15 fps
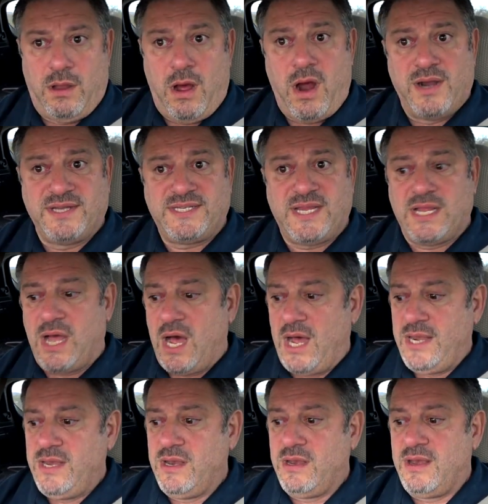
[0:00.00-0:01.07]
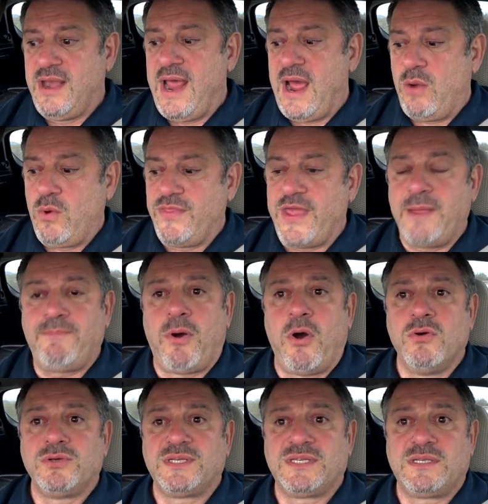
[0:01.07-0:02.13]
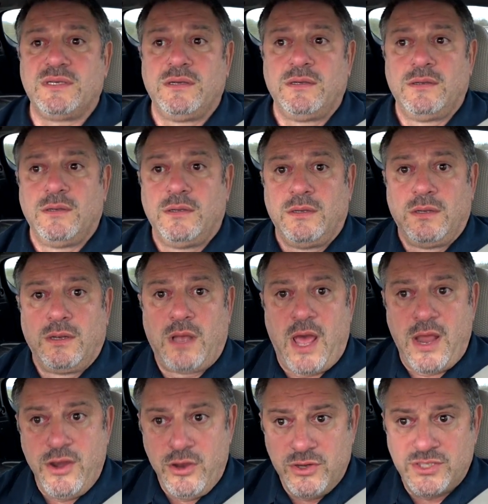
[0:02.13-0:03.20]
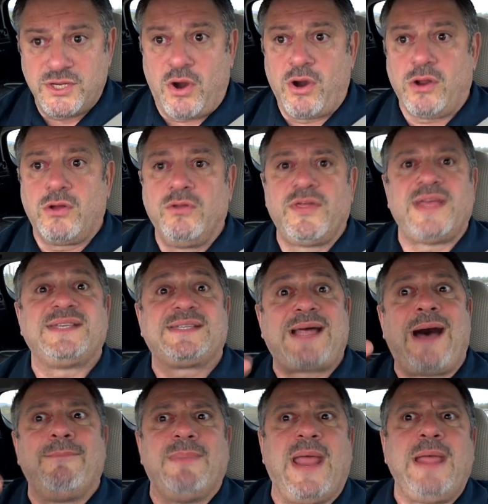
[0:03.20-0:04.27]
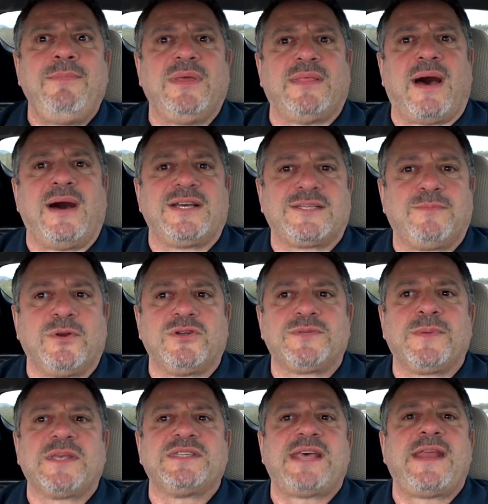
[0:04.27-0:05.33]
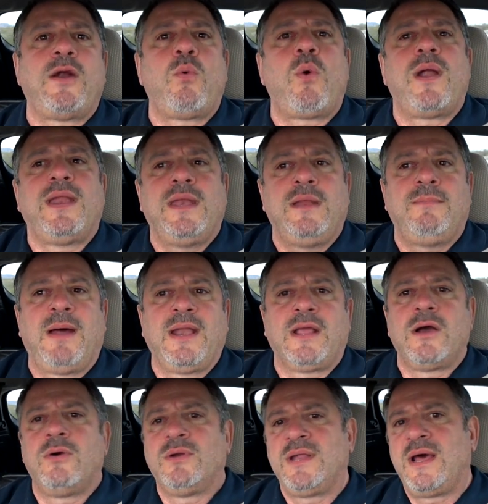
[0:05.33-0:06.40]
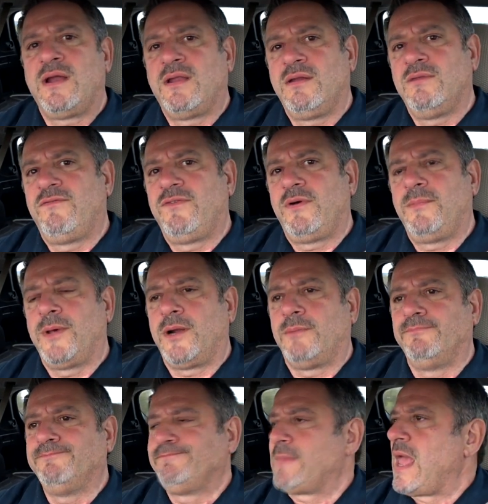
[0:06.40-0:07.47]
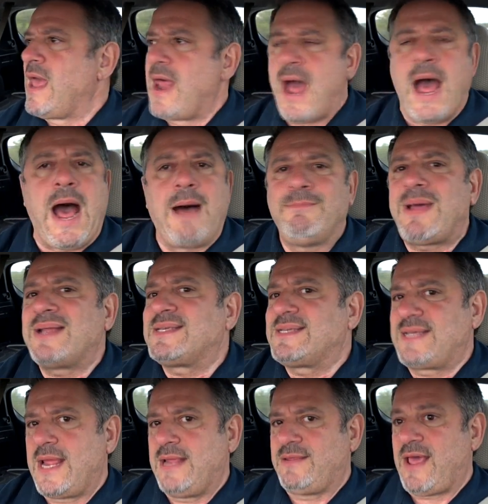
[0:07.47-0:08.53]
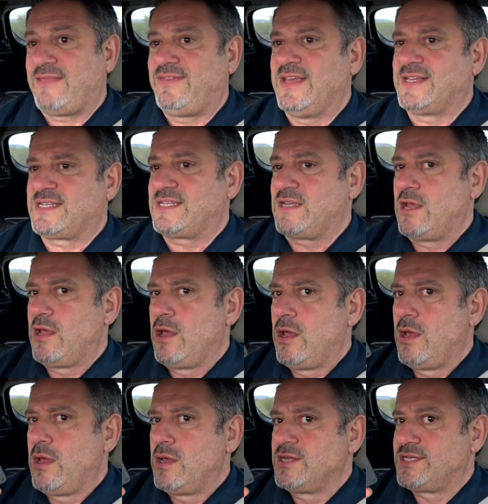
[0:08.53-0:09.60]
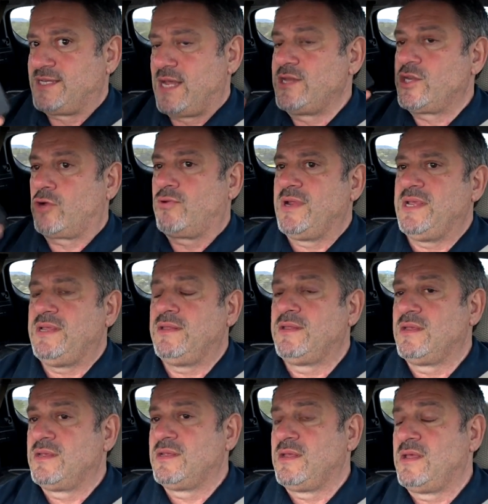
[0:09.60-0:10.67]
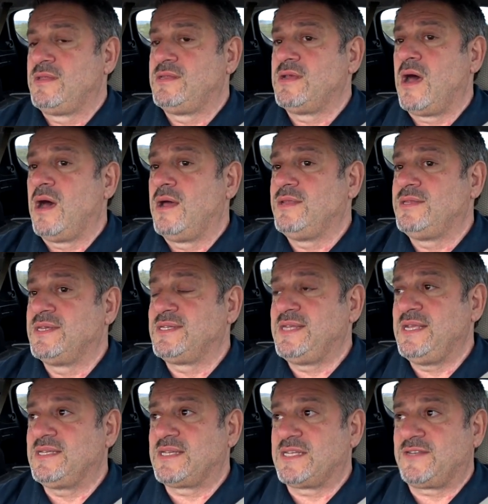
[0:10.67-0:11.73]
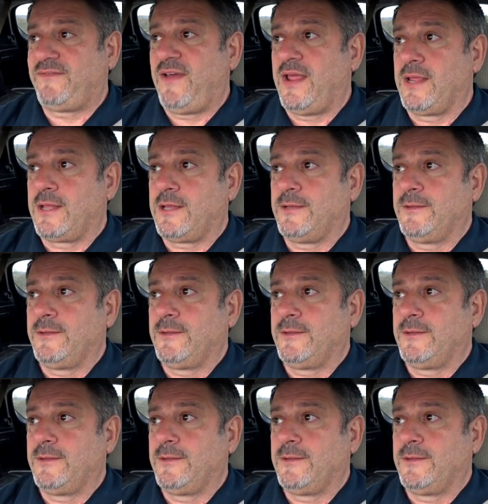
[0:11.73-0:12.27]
Honest to God, now when they post a news article. They stopped naming the hospitals because they don't want anybody going down and filming them. I'm not saying that this sun degree uh, uh, disease is fake.